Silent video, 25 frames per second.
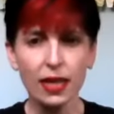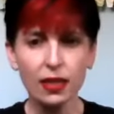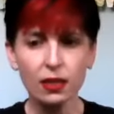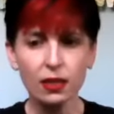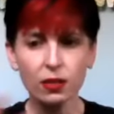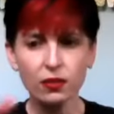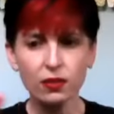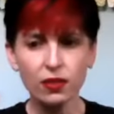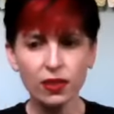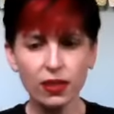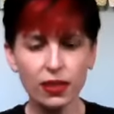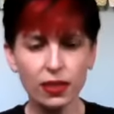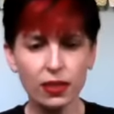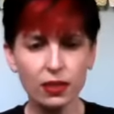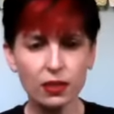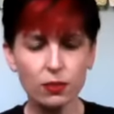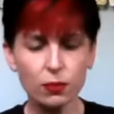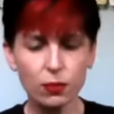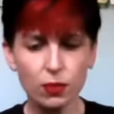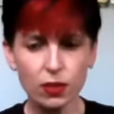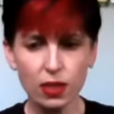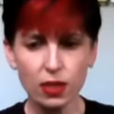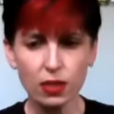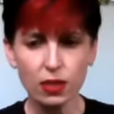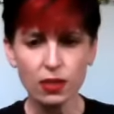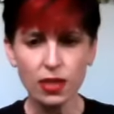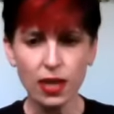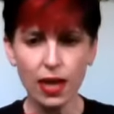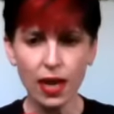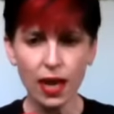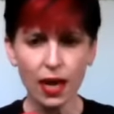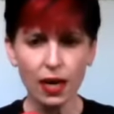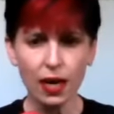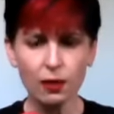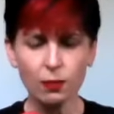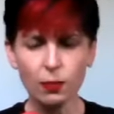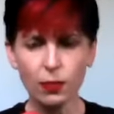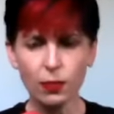It looks like this one's a
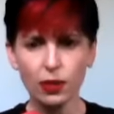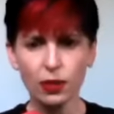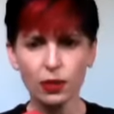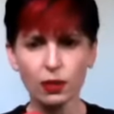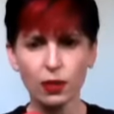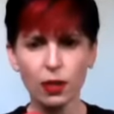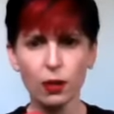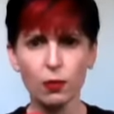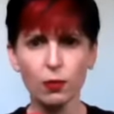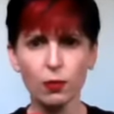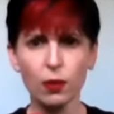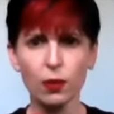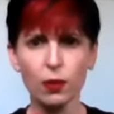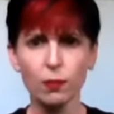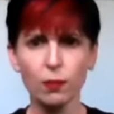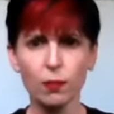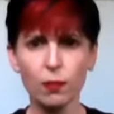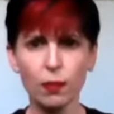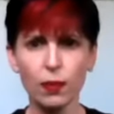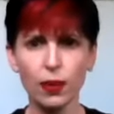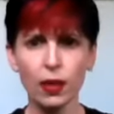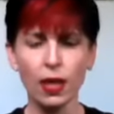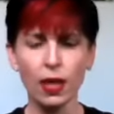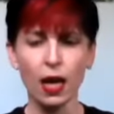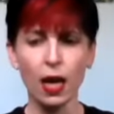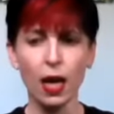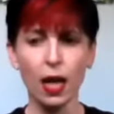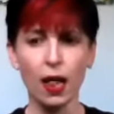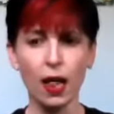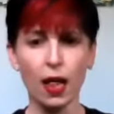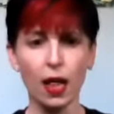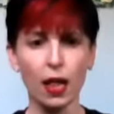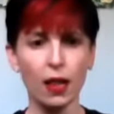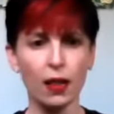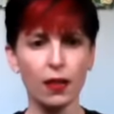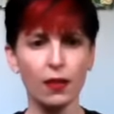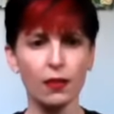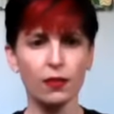tad bit lower, but
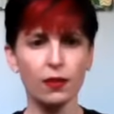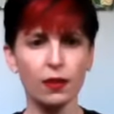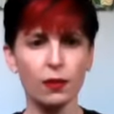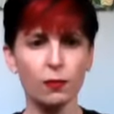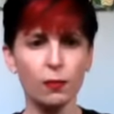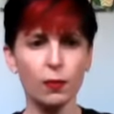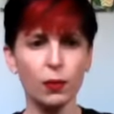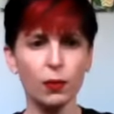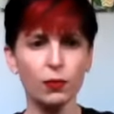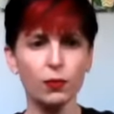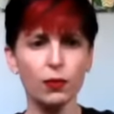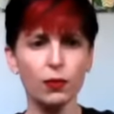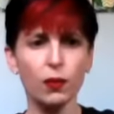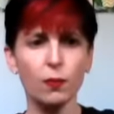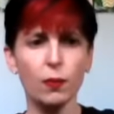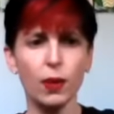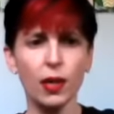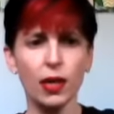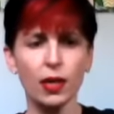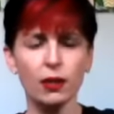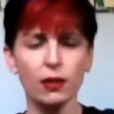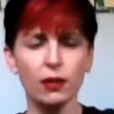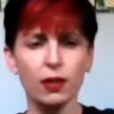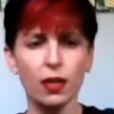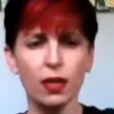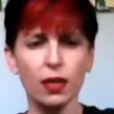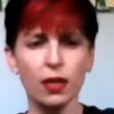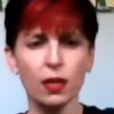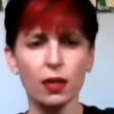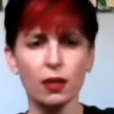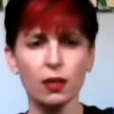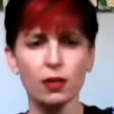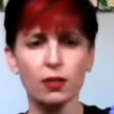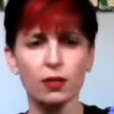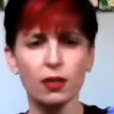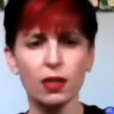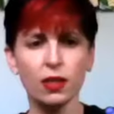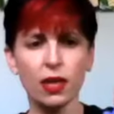they're both about
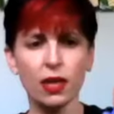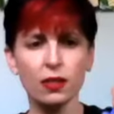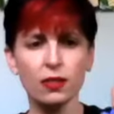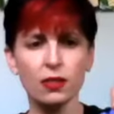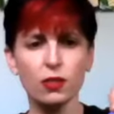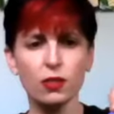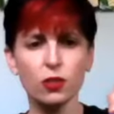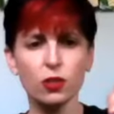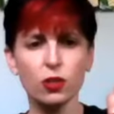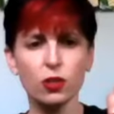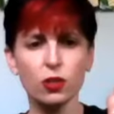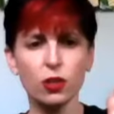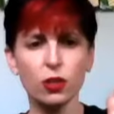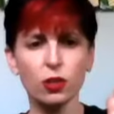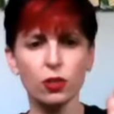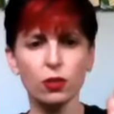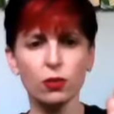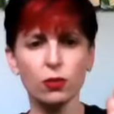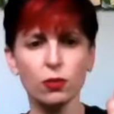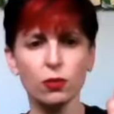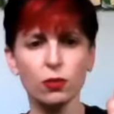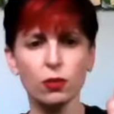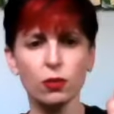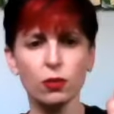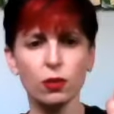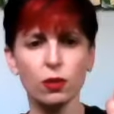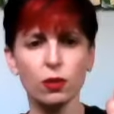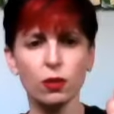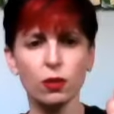there. That's 2.